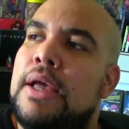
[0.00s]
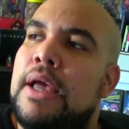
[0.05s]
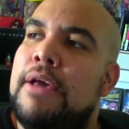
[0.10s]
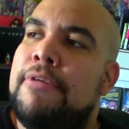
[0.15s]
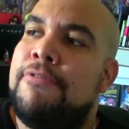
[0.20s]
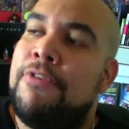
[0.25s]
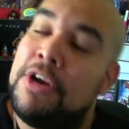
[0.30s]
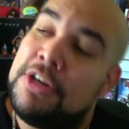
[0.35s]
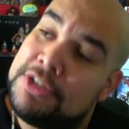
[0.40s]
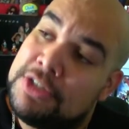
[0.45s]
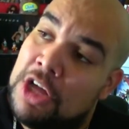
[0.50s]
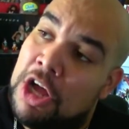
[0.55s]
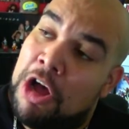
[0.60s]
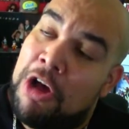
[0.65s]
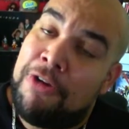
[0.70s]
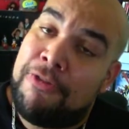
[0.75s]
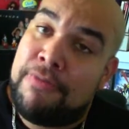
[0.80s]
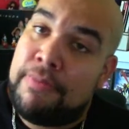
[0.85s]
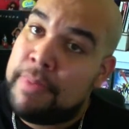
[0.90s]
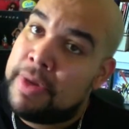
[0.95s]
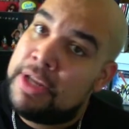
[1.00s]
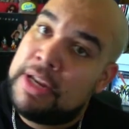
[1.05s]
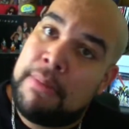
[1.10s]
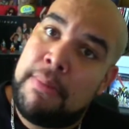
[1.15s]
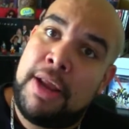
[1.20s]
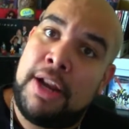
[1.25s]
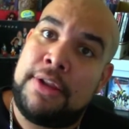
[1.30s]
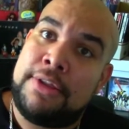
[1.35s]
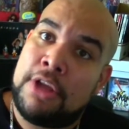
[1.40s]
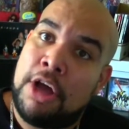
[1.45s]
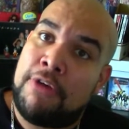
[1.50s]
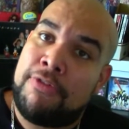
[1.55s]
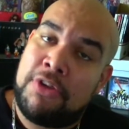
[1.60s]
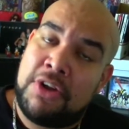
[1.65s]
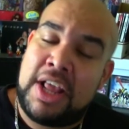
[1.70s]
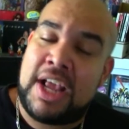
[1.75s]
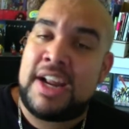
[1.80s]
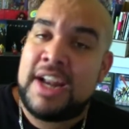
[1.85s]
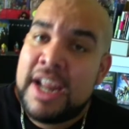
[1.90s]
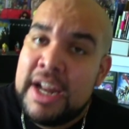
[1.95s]
And first off, I mean, it made Dolph
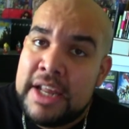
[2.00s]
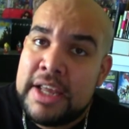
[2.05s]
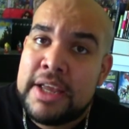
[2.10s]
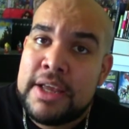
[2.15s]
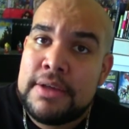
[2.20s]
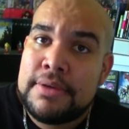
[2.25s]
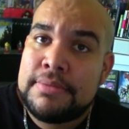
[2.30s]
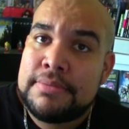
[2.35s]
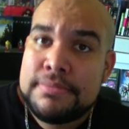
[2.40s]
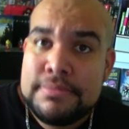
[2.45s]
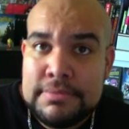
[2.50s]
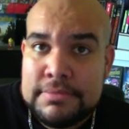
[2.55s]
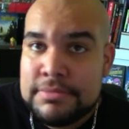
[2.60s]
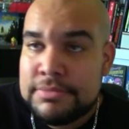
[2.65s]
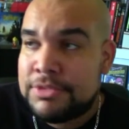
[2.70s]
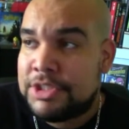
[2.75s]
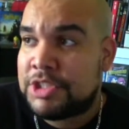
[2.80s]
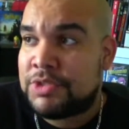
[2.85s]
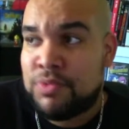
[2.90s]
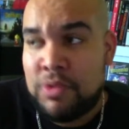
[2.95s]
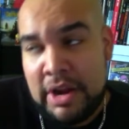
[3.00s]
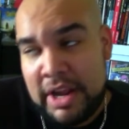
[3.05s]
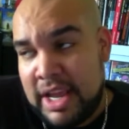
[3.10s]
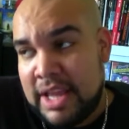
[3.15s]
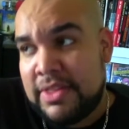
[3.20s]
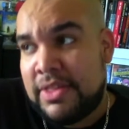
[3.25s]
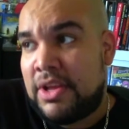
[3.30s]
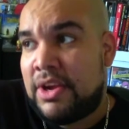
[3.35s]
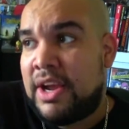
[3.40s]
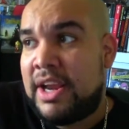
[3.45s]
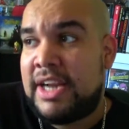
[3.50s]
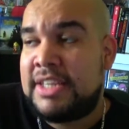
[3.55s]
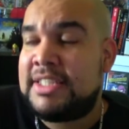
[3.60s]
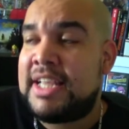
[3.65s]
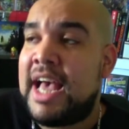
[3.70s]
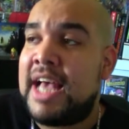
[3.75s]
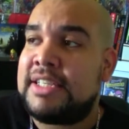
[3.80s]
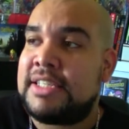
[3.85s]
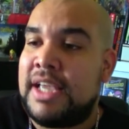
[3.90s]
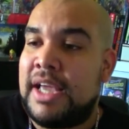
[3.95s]
look like an idiot, just running in there, getting his
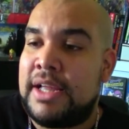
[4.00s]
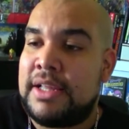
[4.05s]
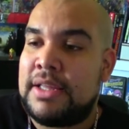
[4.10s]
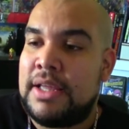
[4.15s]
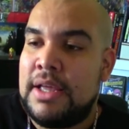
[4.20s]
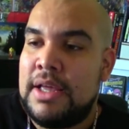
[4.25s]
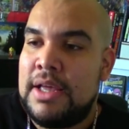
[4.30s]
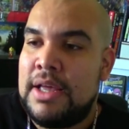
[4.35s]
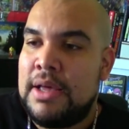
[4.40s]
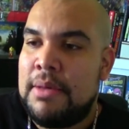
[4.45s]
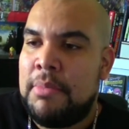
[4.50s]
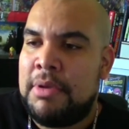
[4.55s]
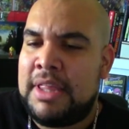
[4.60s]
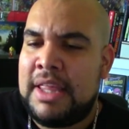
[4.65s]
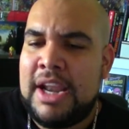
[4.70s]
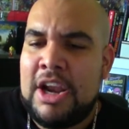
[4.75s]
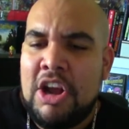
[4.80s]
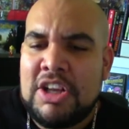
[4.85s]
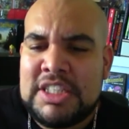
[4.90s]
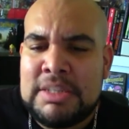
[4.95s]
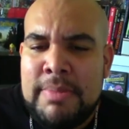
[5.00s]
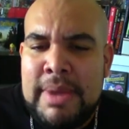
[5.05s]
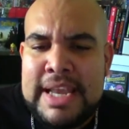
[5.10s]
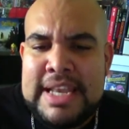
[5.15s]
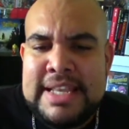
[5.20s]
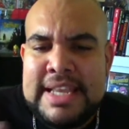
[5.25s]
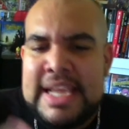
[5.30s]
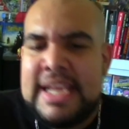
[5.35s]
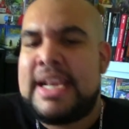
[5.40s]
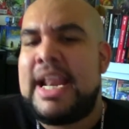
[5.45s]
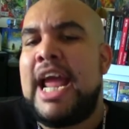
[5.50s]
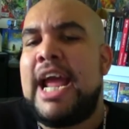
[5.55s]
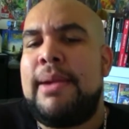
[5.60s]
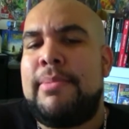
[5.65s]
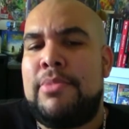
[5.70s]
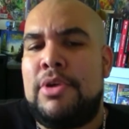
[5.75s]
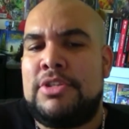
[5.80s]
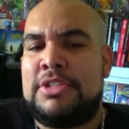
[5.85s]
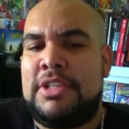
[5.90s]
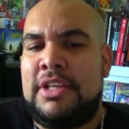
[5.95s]
ass kicked. But then it also made Dean
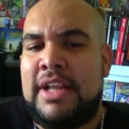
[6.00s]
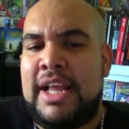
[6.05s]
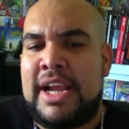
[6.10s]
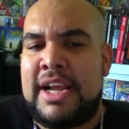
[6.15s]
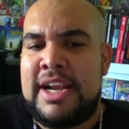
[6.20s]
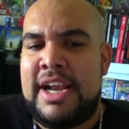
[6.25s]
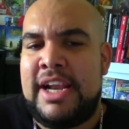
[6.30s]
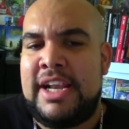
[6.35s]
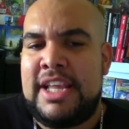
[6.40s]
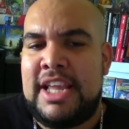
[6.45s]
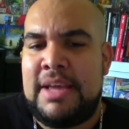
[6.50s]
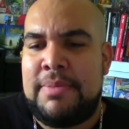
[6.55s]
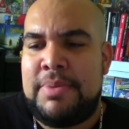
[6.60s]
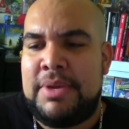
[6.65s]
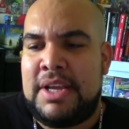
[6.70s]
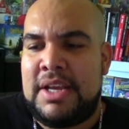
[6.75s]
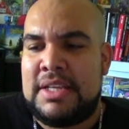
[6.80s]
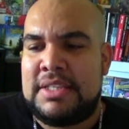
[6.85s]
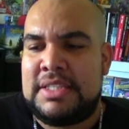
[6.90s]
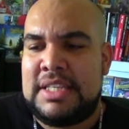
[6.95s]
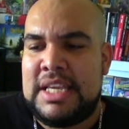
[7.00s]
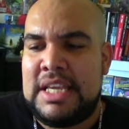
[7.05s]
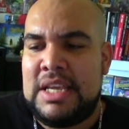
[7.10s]
Ambrose look like an idiot because